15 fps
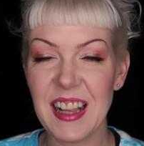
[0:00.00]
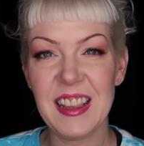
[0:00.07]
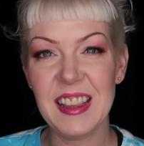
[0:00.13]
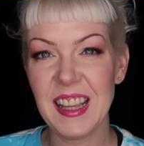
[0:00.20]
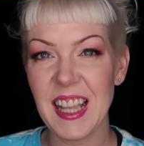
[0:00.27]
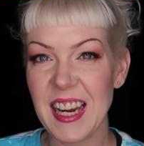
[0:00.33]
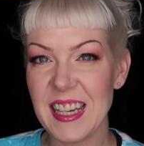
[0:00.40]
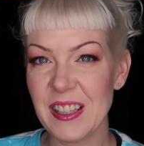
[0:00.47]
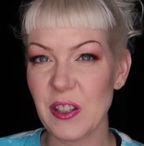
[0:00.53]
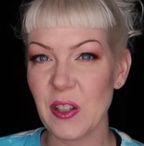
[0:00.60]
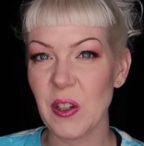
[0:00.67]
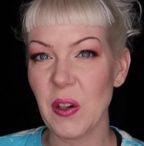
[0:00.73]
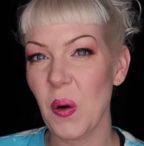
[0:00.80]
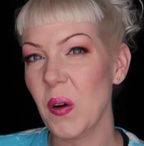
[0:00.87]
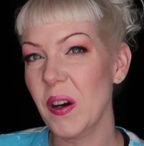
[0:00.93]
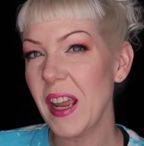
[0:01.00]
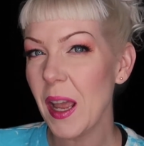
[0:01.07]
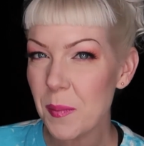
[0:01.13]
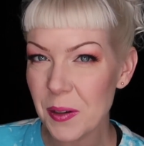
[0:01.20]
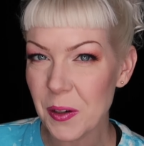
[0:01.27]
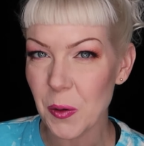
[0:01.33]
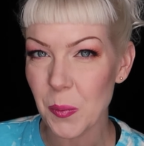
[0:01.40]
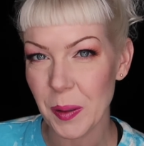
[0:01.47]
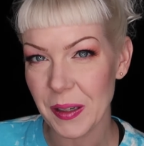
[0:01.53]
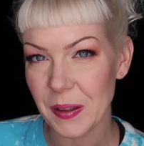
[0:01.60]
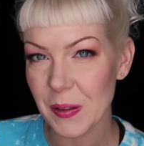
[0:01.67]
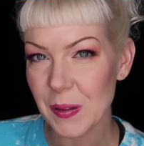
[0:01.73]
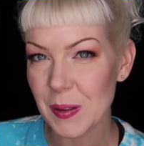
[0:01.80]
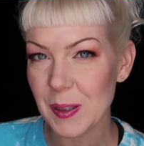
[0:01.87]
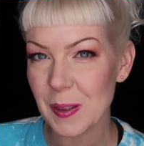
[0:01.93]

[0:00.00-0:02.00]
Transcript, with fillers: laser or chemical peels.